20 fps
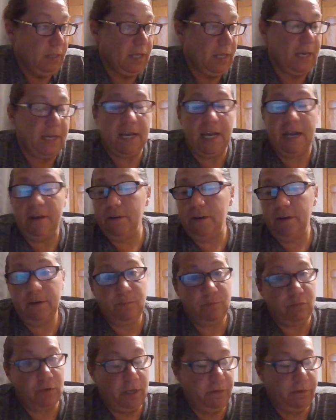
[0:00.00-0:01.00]
like
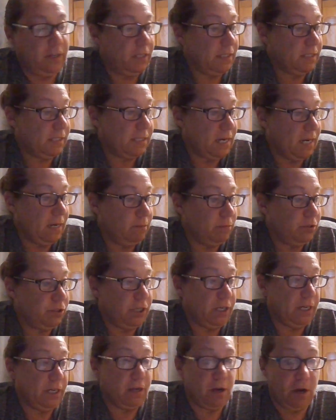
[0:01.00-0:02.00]
every previous time
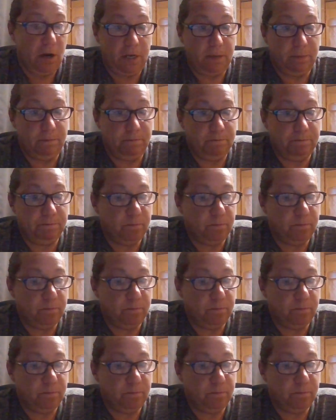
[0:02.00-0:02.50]
she had gone.